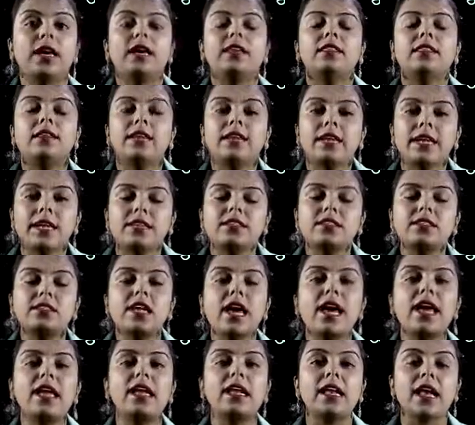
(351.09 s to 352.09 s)
The
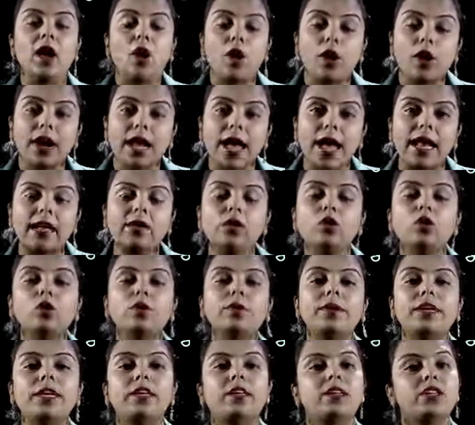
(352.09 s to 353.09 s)
textile or
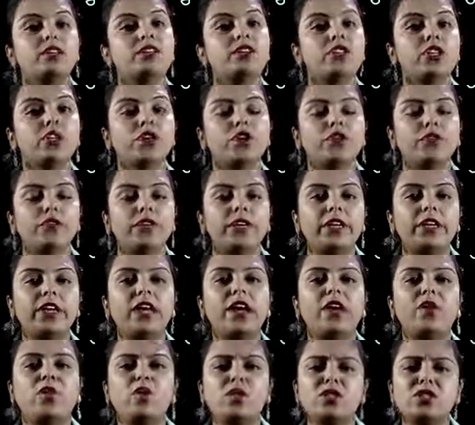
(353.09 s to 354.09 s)
handloom industry of
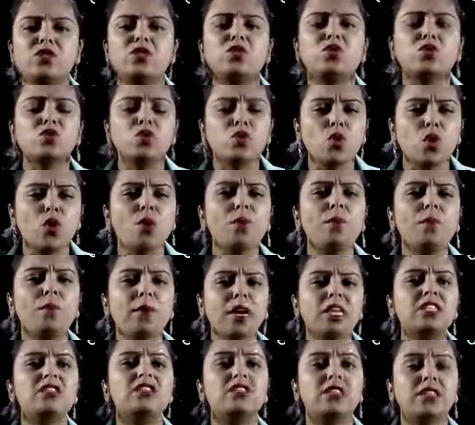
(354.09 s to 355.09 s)
India was so
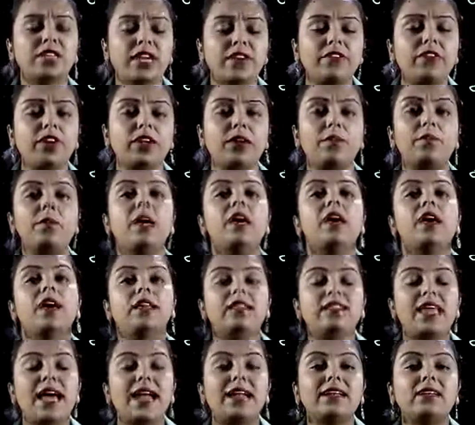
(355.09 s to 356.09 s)
much developed
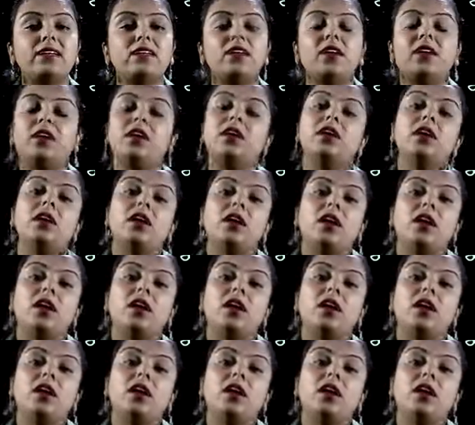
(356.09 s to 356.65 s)
that the